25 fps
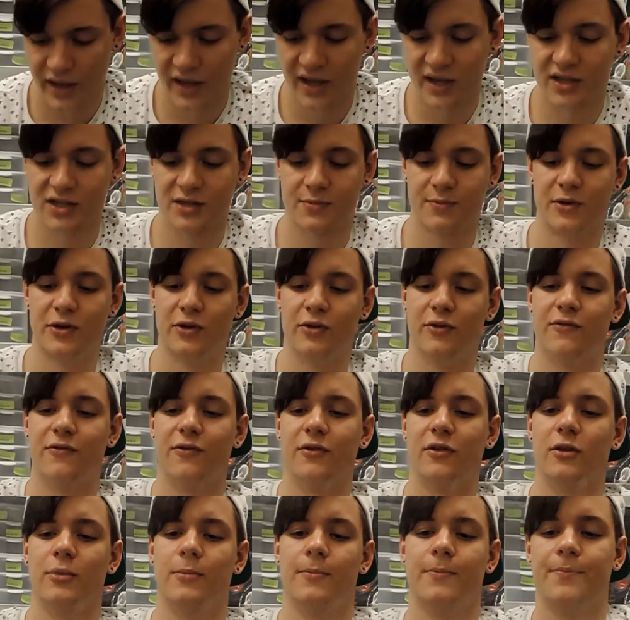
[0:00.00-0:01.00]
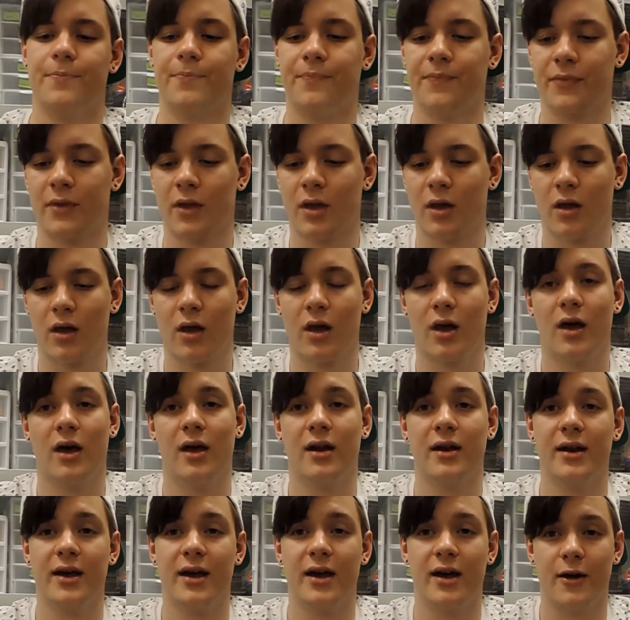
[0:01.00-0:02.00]
Hits beautifully.
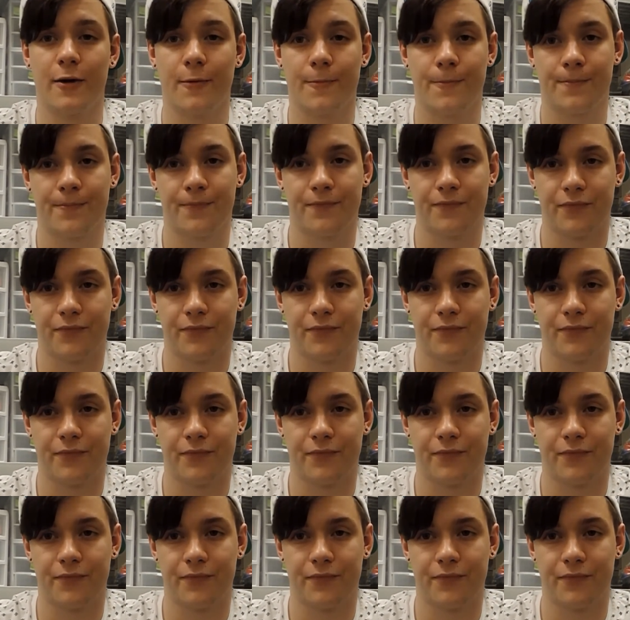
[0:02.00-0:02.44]
And now,